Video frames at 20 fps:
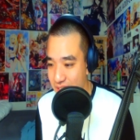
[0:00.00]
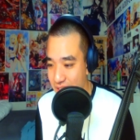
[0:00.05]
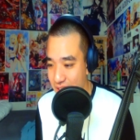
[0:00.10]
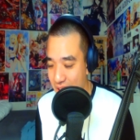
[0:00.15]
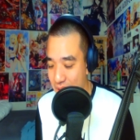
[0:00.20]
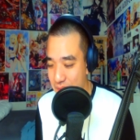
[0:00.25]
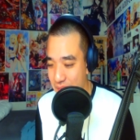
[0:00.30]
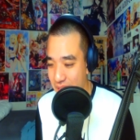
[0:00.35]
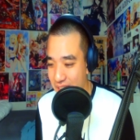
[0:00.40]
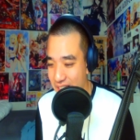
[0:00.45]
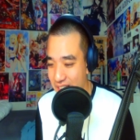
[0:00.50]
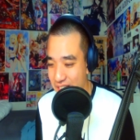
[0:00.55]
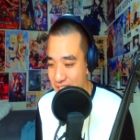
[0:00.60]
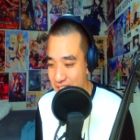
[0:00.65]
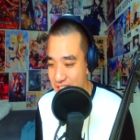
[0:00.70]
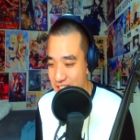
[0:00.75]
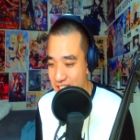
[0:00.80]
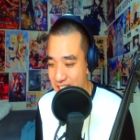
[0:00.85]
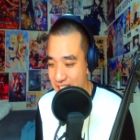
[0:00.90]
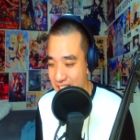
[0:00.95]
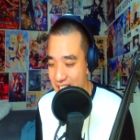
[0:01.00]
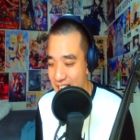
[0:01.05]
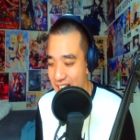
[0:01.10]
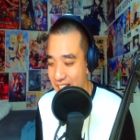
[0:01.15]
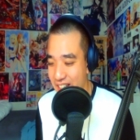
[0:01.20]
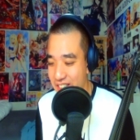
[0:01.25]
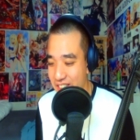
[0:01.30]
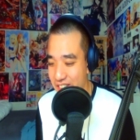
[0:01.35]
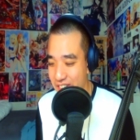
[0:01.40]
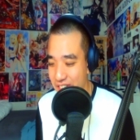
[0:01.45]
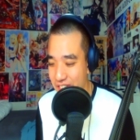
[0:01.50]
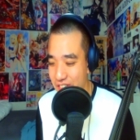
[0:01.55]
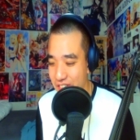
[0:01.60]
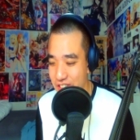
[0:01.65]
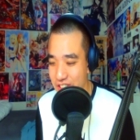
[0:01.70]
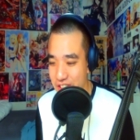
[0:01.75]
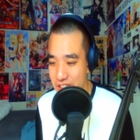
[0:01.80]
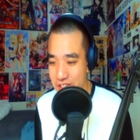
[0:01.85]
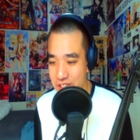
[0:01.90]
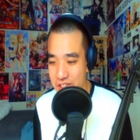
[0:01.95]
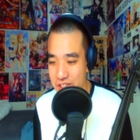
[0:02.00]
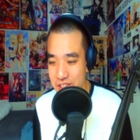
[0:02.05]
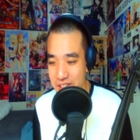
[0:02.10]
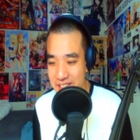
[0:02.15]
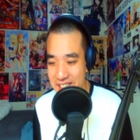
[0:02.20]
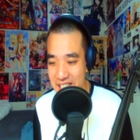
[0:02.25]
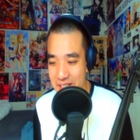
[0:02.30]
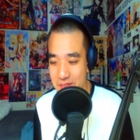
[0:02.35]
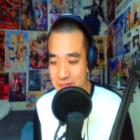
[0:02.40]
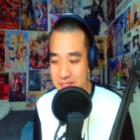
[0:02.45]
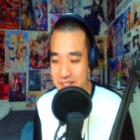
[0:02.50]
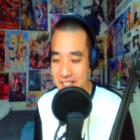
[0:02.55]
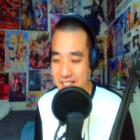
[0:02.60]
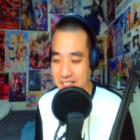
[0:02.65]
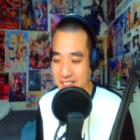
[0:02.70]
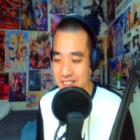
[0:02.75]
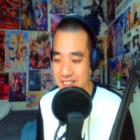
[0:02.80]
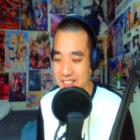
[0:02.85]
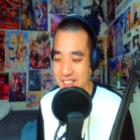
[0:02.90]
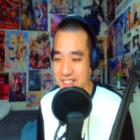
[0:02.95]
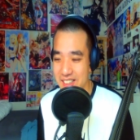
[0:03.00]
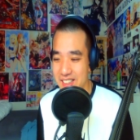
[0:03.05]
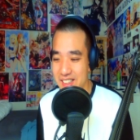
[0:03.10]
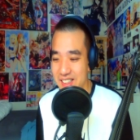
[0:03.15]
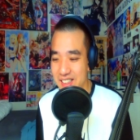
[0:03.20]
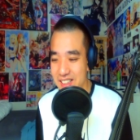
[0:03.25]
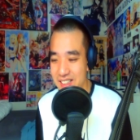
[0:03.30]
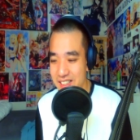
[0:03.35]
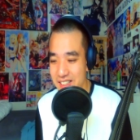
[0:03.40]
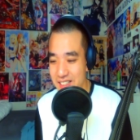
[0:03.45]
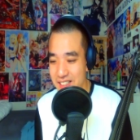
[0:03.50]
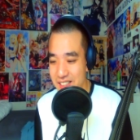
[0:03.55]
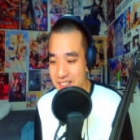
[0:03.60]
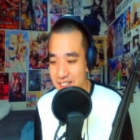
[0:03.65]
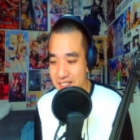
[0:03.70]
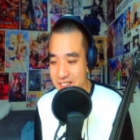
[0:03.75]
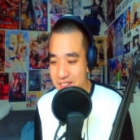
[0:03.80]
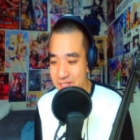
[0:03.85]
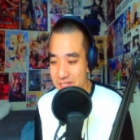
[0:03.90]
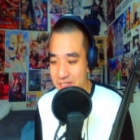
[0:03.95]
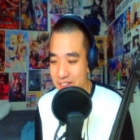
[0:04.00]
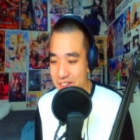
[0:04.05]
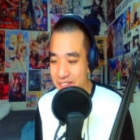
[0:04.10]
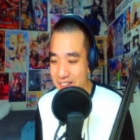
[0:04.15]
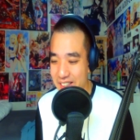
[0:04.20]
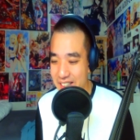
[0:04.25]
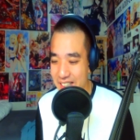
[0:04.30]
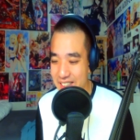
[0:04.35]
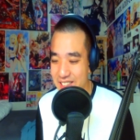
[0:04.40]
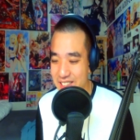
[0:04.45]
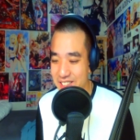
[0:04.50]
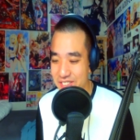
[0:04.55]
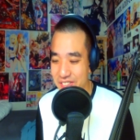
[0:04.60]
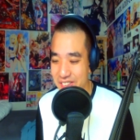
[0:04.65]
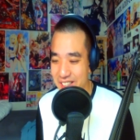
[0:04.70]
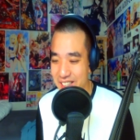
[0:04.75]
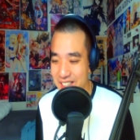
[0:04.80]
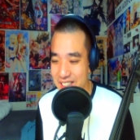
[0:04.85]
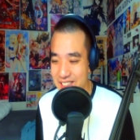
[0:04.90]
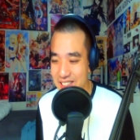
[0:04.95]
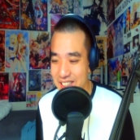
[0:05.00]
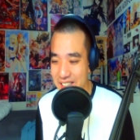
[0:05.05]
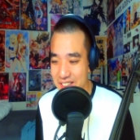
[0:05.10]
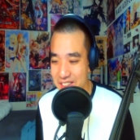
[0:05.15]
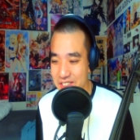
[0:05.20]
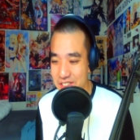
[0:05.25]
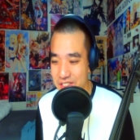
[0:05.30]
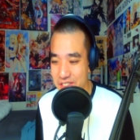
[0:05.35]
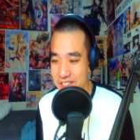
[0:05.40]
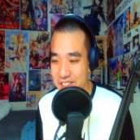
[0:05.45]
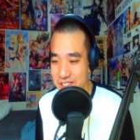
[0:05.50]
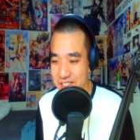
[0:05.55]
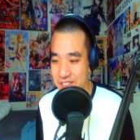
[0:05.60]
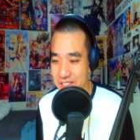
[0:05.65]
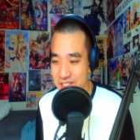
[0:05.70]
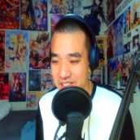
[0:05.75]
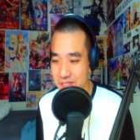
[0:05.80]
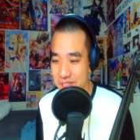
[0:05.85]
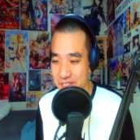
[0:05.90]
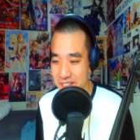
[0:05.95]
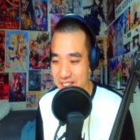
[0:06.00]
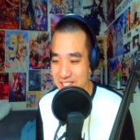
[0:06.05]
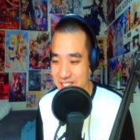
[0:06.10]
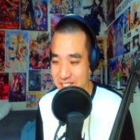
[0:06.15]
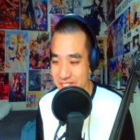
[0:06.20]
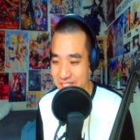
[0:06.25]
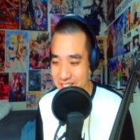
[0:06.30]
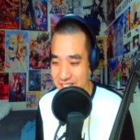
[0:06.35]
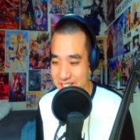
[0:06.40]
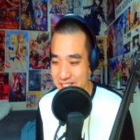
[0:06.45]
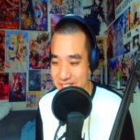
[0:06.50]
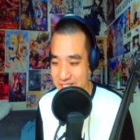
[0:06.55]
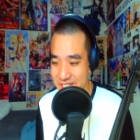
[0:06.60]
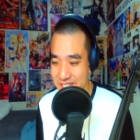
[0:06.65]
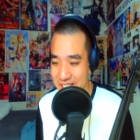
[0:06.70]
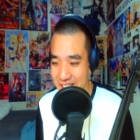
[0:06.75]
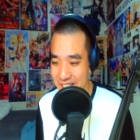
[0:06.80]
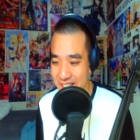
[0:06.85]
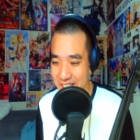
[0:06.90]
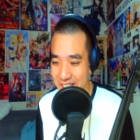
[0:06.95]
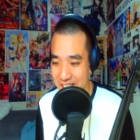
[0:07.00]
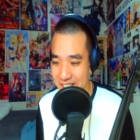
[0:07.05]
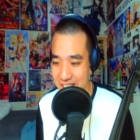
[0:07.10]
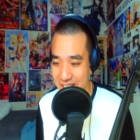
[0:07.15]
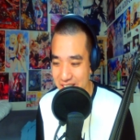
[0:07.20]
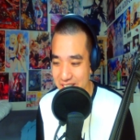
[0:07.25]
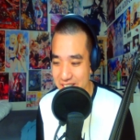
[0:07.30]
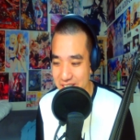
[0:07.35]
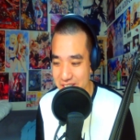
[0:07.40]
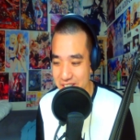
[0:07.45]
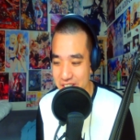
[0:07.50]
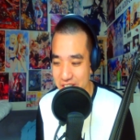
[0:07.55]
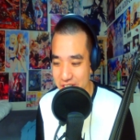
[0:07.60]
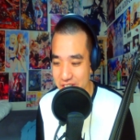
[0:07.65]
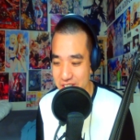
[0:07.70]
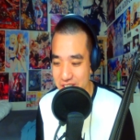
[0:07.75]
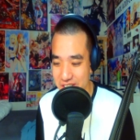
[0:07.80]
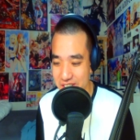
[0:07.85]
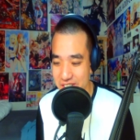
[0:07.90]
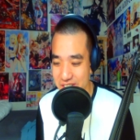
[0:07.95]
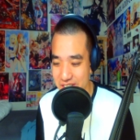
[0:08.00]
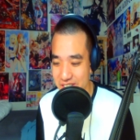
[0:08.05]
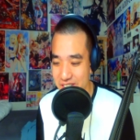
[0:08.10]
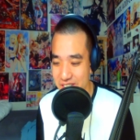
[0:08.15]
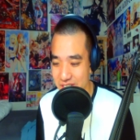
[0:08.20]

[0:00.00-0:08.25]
I mean, you know, she's a hacker, of course. She's going to attempt that. By the way, that sweet is like your traditional Japanese sweets that eat a lot in Kyoto.